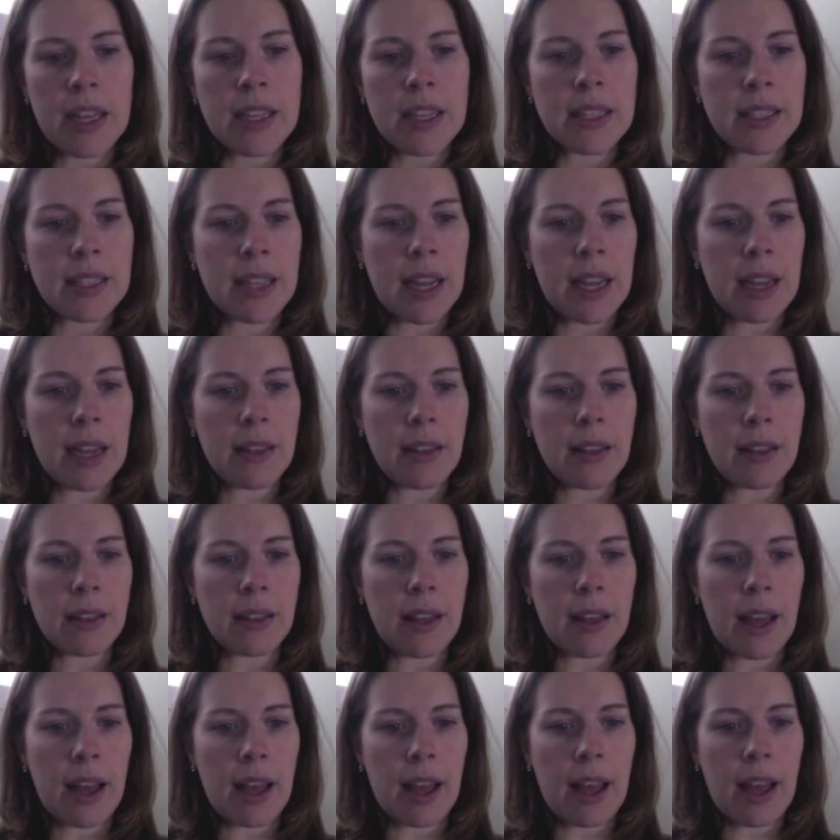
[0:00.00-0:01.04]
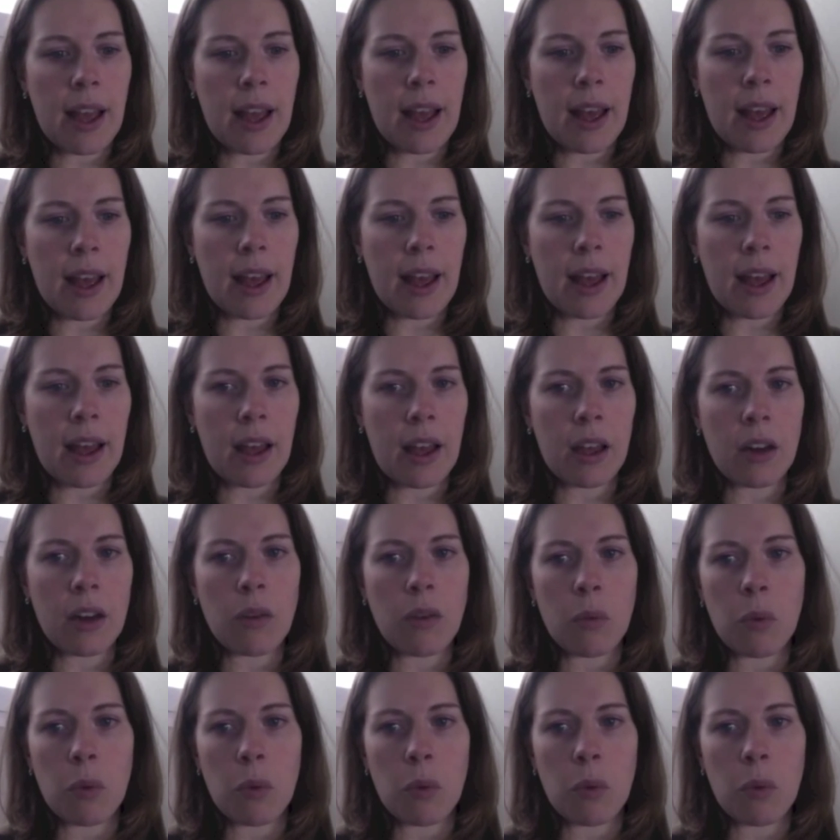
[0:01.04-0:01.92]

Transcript: saying that they had